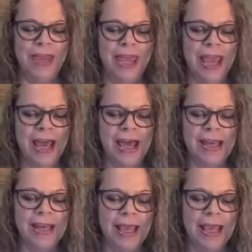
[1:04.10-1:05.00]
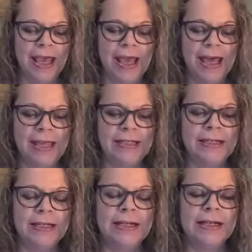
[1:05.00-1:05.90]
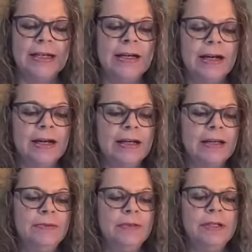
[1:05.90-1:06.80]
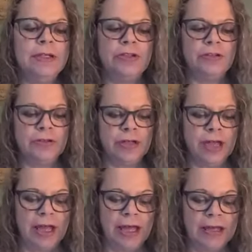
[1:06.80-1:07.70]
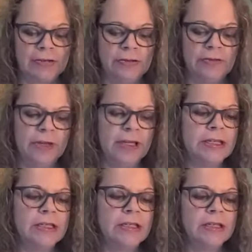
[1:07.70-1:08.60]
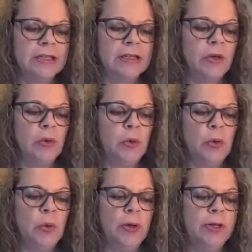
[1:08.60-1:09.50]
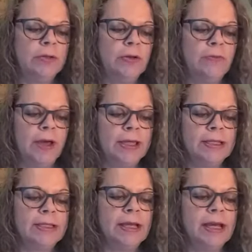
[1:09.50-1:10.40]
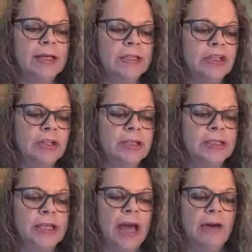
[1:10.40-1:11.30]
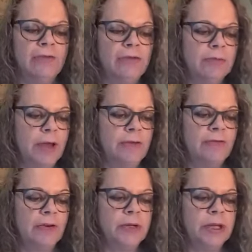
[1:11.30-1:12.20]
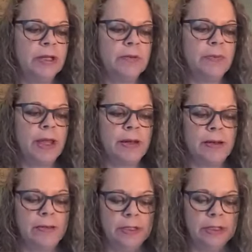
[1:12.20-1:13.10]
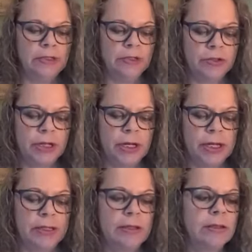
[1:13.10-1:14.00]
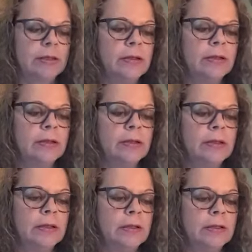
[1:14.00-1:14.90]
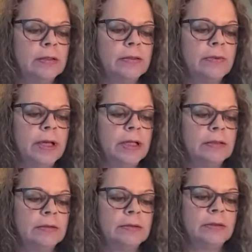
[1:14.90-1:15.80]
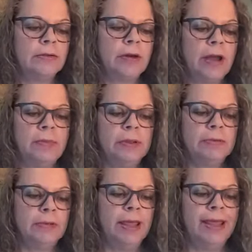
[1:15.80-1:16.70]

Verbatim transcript: you can. And I'm going to try. I don't know if I can. Ooh, I don't know if I can uh, share this out from my phone here, but I'm going to try. Wow. Crap.